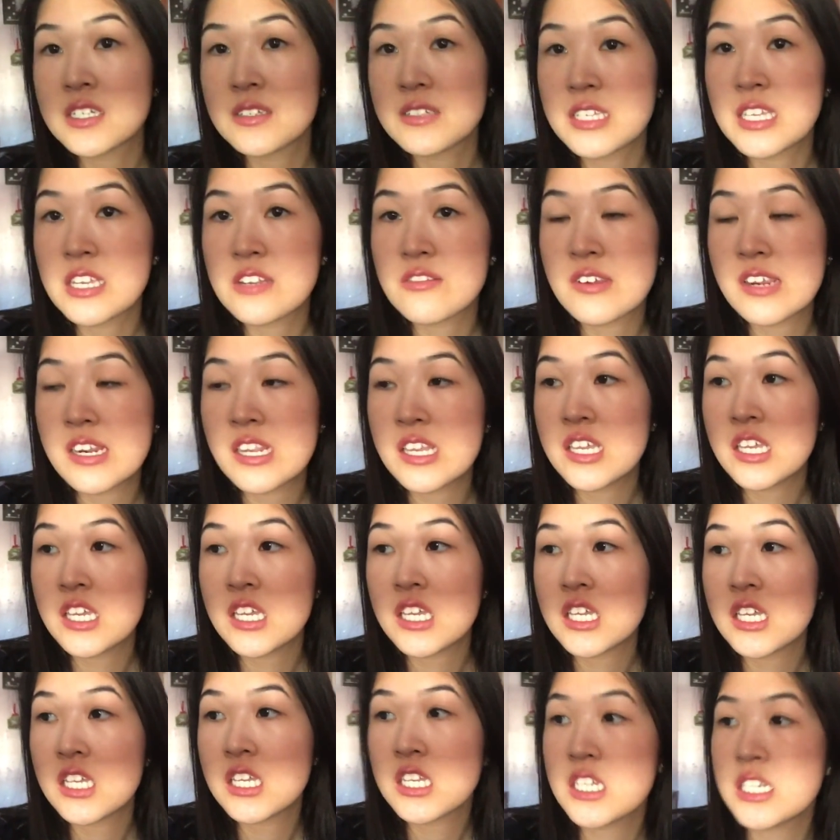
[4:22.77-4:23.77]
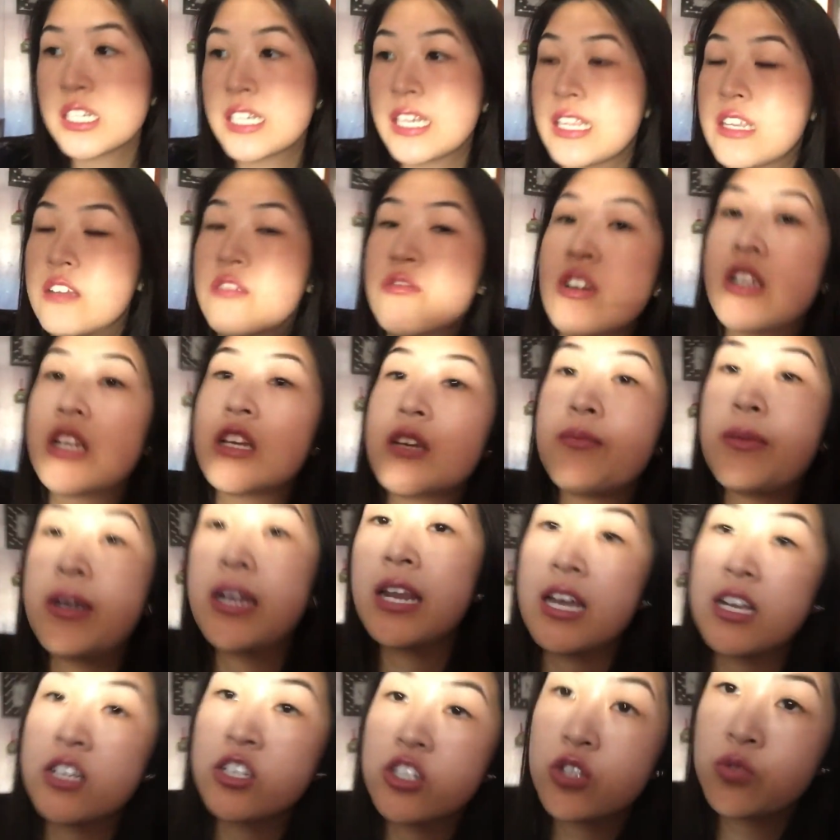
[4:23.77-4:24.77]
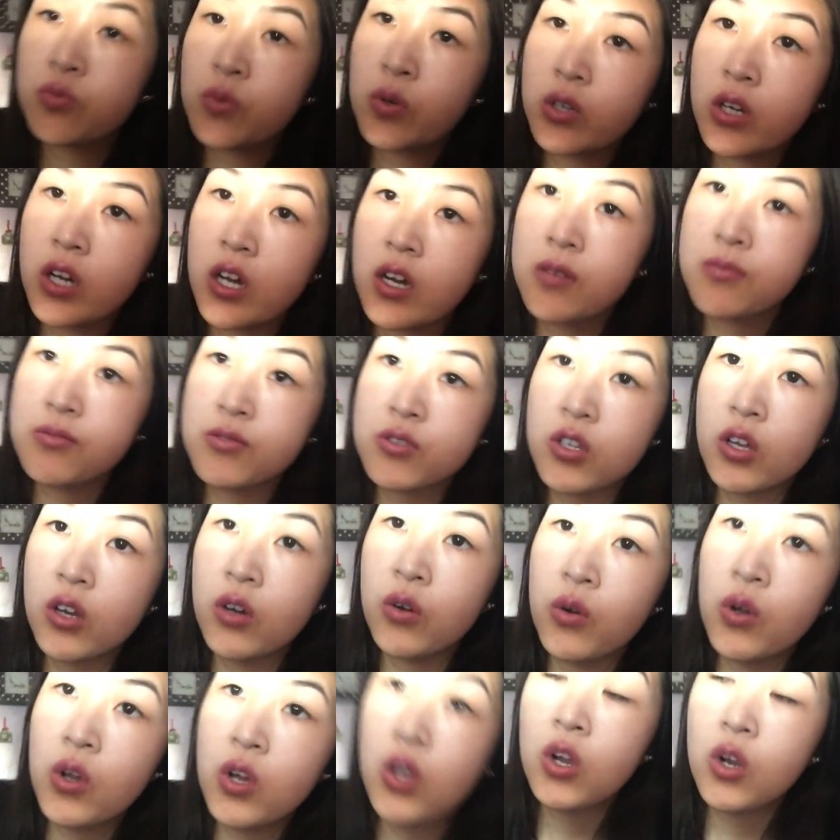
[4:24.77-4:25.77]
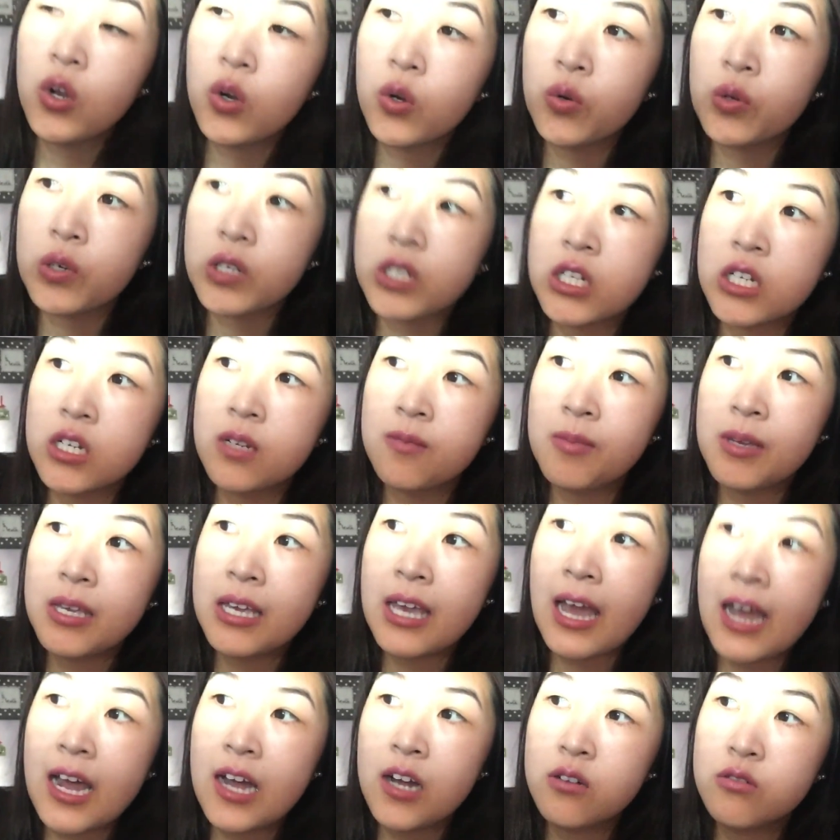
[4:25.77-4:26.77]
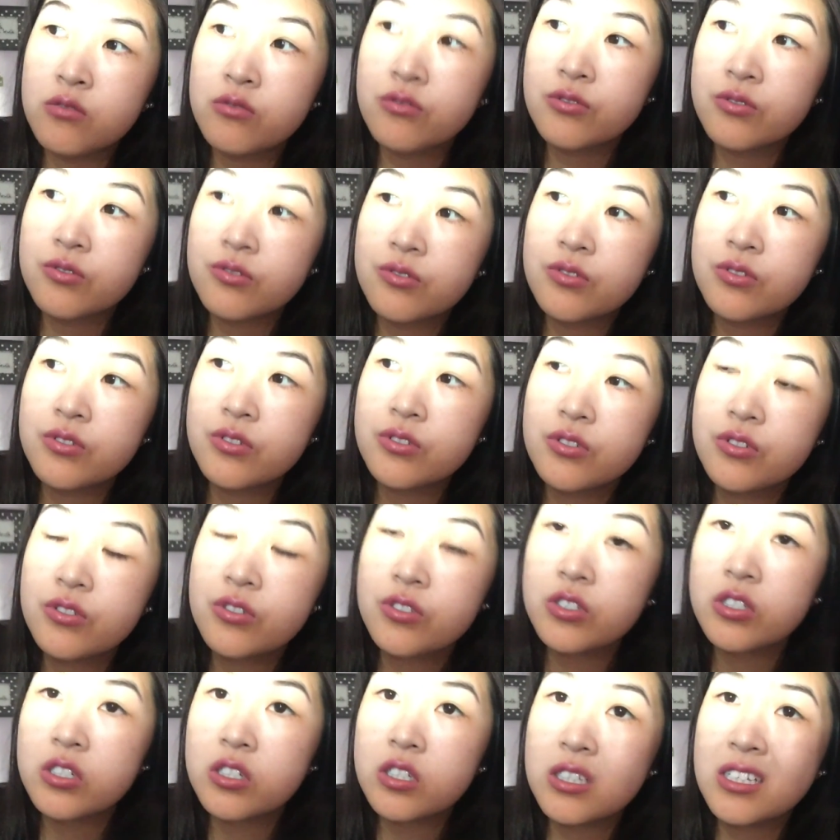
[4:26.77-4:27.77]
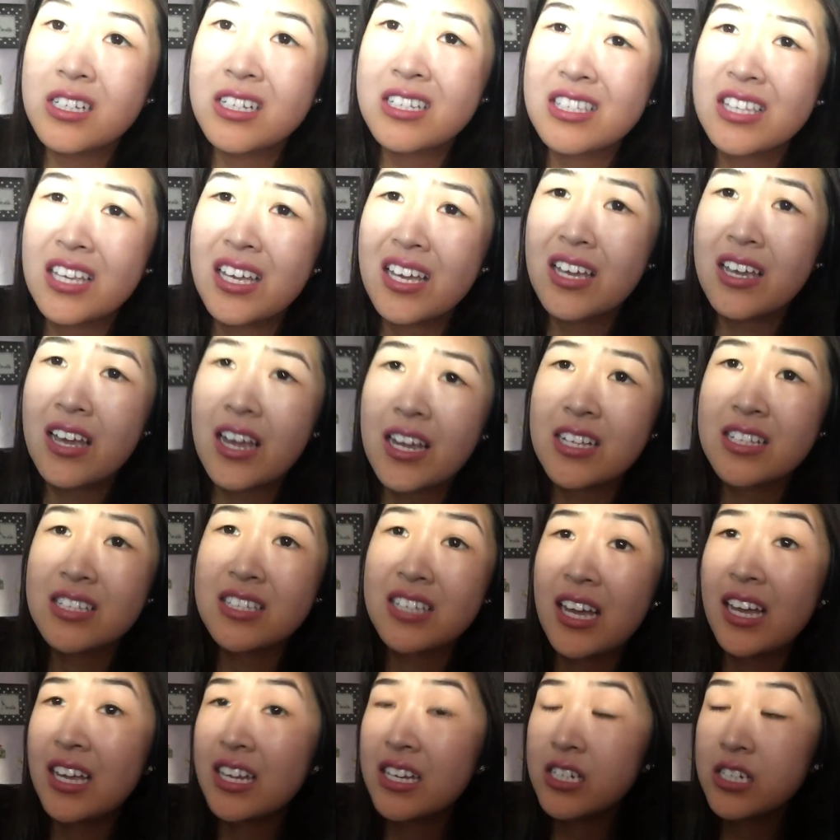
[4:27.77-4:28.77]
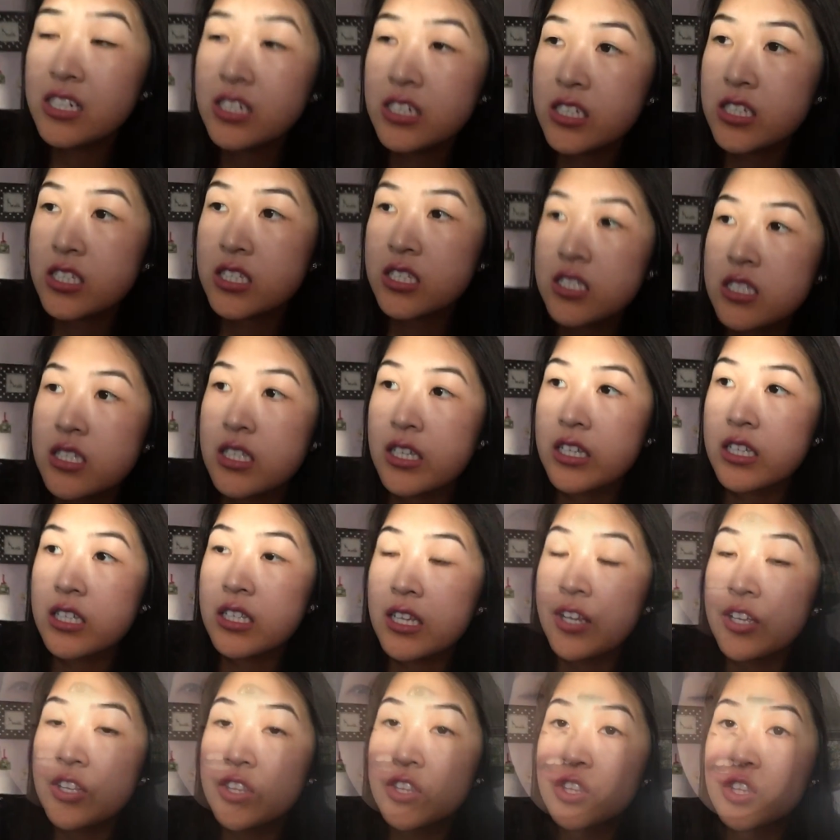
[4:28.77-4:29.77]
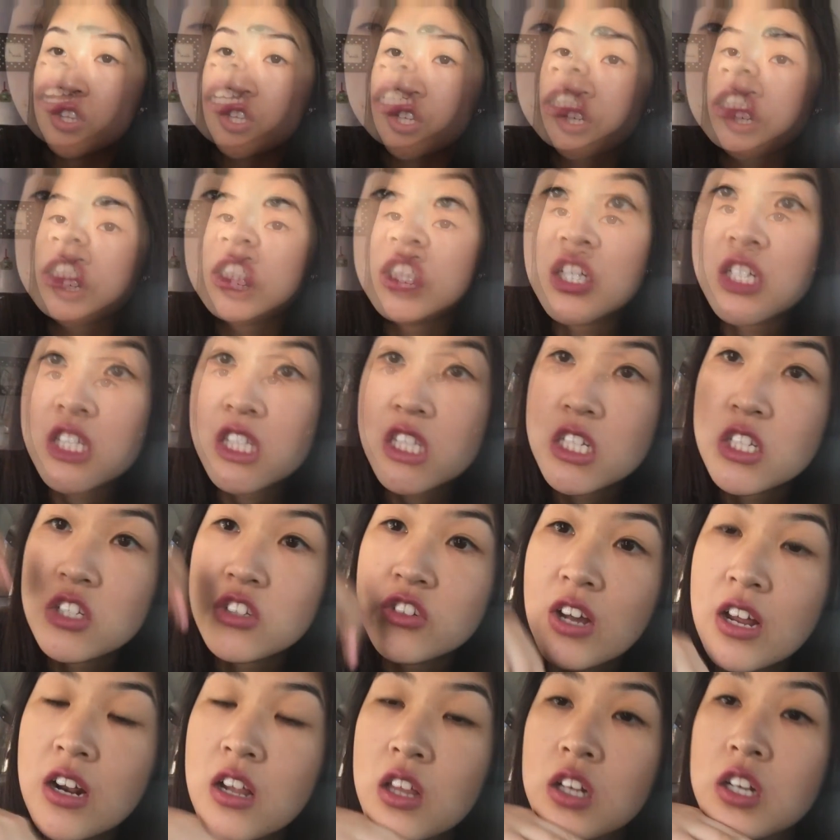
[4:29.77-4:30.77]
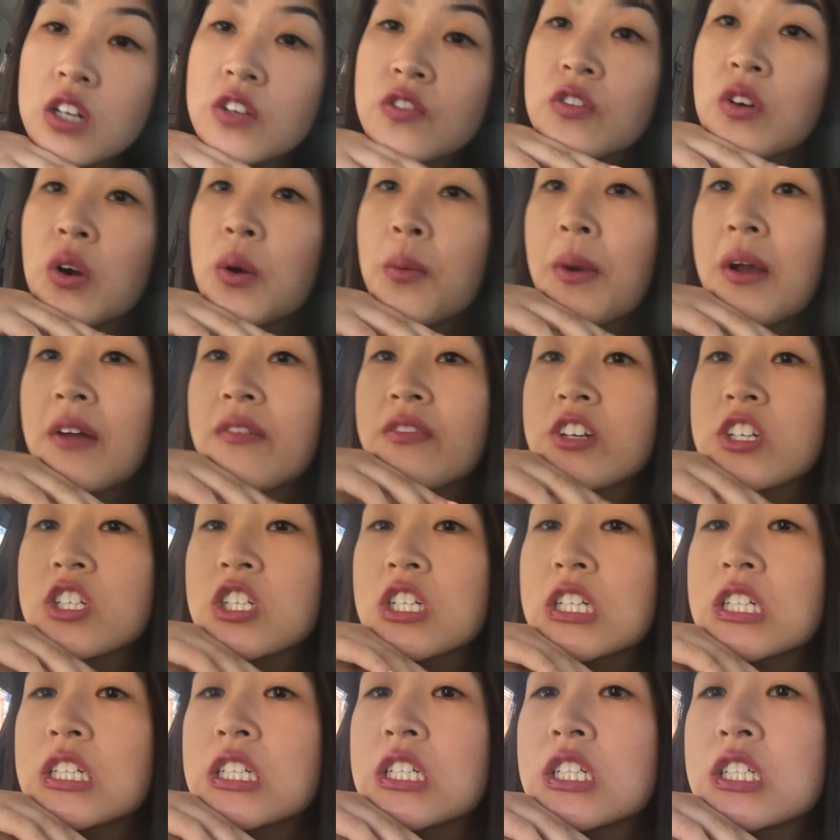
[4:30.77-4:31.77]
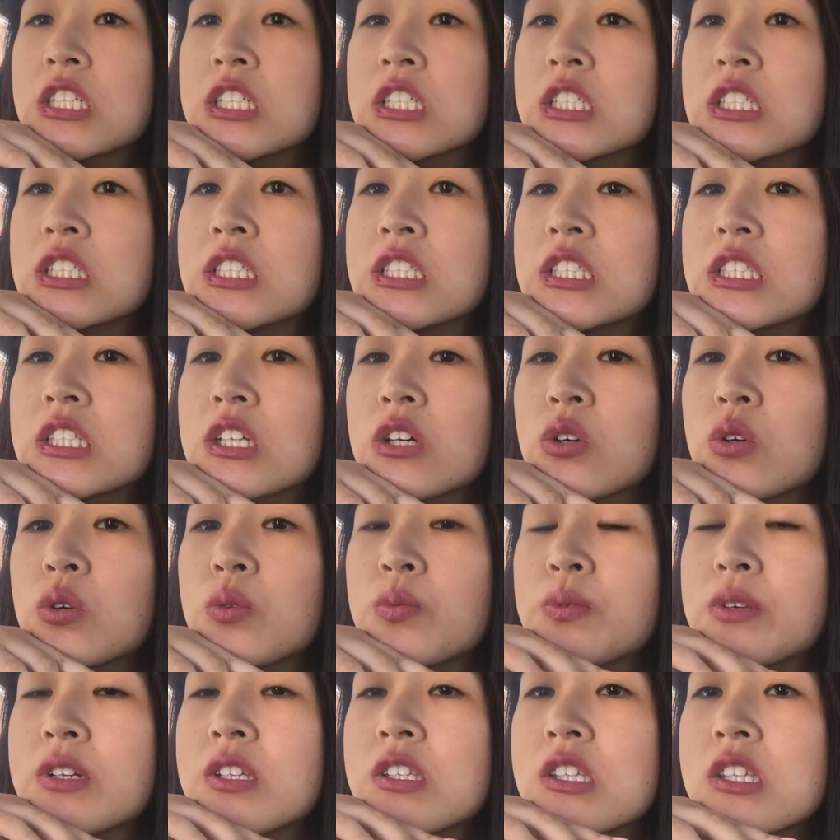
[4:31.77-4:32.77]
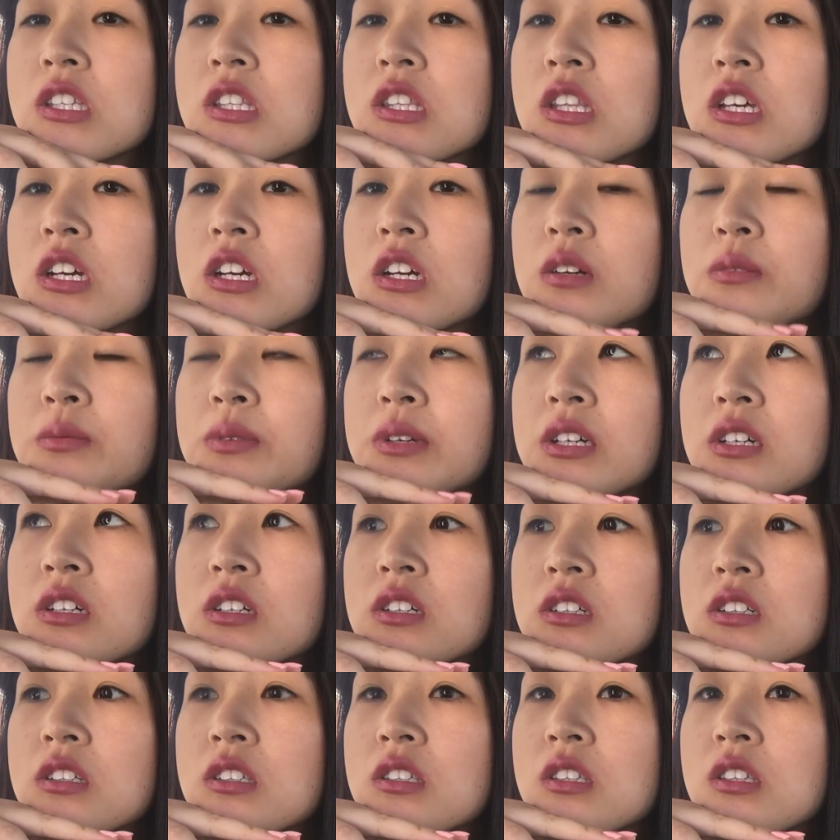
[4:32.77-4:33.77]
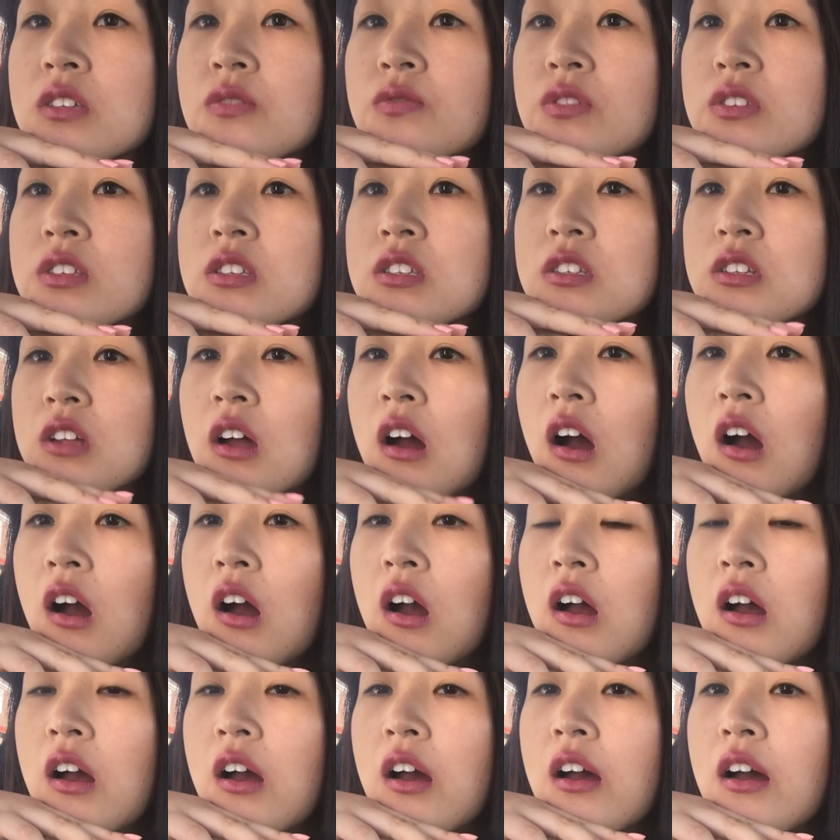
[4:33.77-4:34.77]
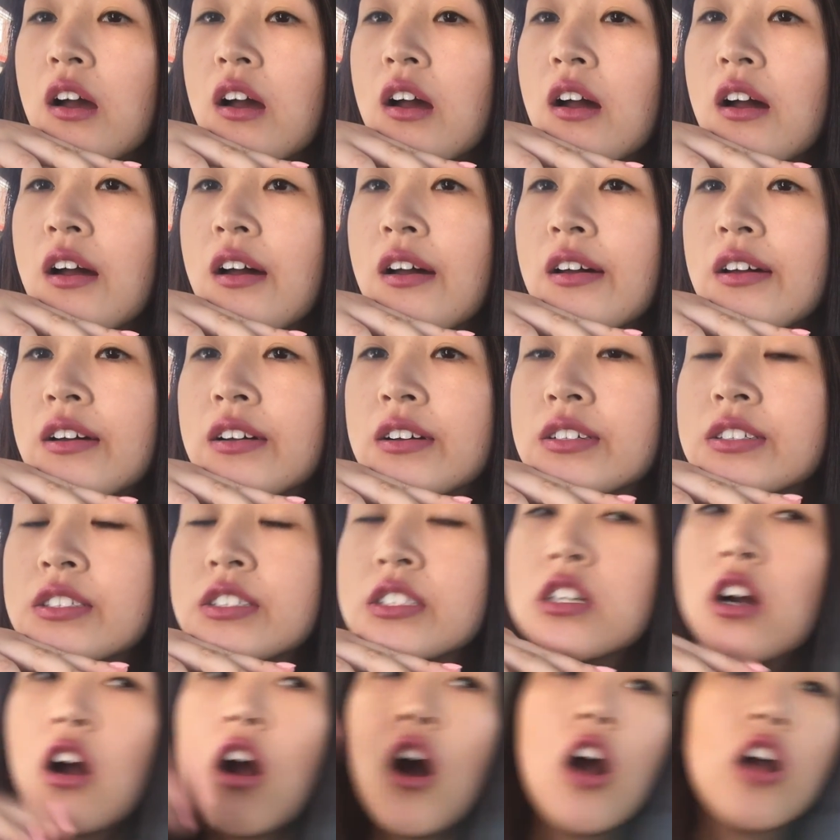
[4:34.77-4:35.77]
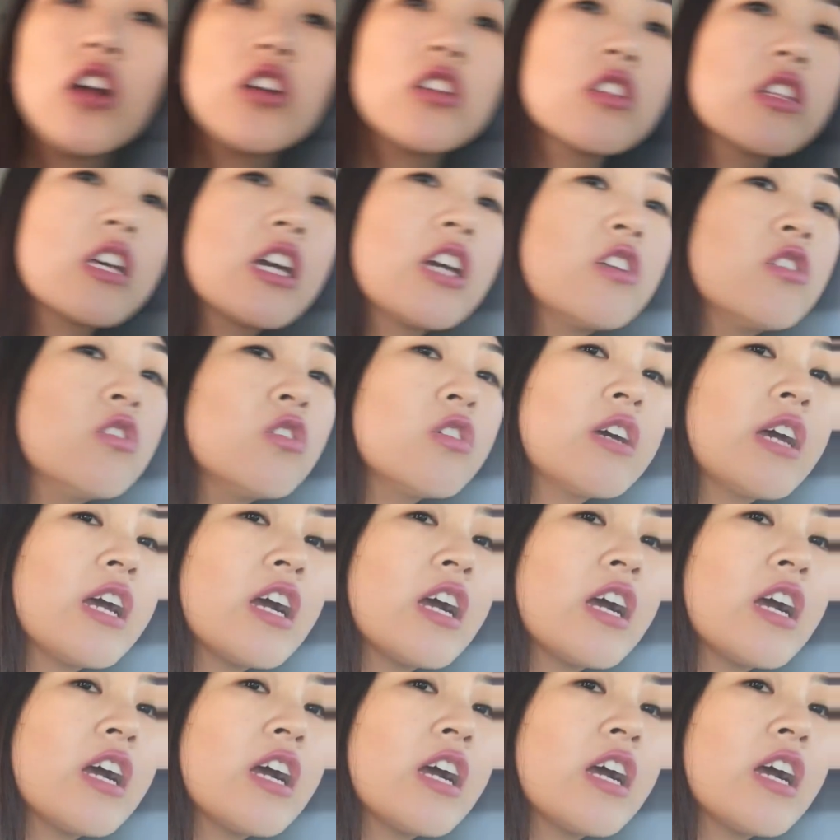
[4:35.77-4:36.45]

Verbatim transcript: Get ready, getting ready. My dad just woke up so we're gonna be out let's say at 10 it's like 9 30. Christy's trying to look for my fisheye lens I hope it's in there because if it's not, it's not uh, can you look